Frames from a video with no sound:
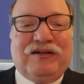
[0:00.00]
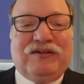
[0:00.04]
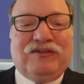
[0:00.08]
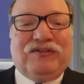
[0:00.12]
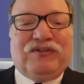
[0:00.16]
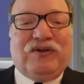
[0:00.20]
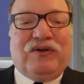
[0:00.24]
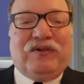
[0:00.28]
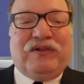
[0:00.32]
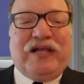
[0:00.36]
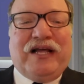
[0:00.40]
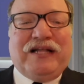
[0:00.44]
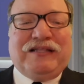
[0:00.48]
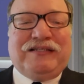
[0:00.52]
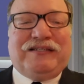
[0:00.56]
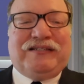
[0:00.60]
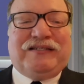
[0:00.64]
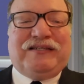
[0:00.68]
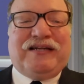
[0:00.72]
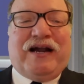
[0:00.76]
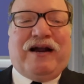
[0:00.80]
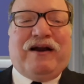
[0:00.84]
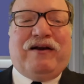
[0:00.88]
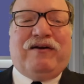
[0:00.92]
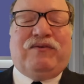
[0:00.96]
So let's
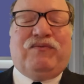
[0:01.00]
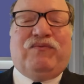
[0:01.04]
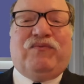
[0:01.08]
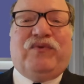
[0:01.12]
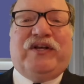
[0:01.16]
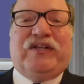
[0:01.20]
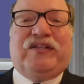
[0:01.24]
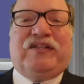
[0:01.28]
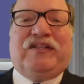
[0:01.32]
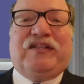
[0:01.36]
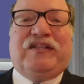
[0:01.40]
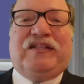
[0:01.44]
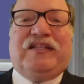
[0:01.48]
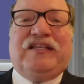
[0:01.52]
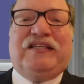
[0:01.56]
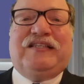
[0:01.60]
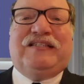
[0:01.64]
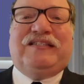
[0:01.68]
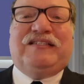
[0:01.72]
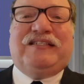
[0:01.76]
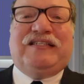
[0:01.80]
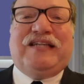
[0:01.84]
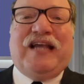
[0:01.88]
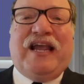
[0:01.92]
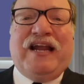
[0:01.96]
start with the
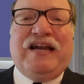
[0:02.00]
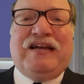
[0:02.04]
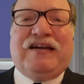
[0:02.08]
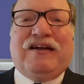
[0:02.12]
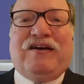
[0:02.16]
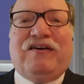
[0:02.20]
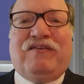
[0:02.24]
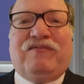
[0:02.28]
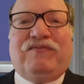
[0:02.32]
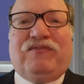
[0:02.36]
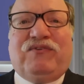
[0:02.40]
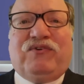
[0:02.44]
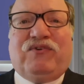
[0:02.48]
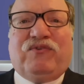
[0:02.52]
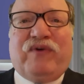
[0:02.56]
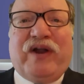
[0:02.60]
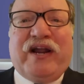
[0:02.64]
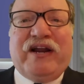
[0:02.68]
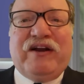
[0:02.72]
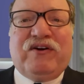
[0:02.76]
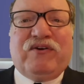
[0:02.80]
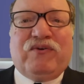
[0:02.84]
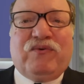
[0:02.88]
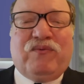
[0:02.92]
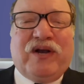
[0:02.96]
state of
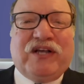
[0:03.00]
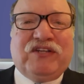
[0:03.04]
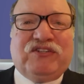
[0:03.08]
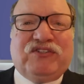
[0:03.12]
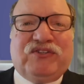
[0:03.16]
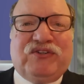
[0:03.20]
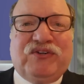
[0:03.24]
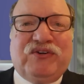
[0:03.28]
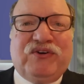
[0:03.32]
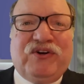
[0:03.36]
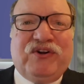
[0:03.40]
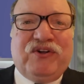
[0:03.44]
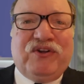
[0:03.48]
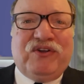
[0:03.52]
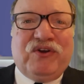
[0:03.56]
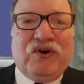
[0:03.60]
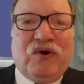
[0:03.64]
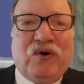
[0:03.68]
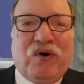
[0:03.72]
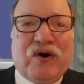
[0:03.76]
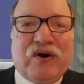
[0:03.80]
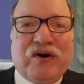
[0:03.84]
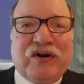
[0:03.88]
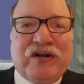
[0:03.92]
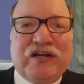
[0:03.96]
Greater Western New
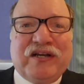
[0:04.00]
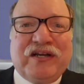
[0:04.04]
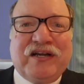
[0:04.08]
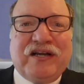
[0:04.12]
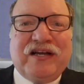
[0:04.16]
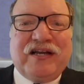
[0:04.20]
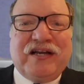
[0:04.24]
York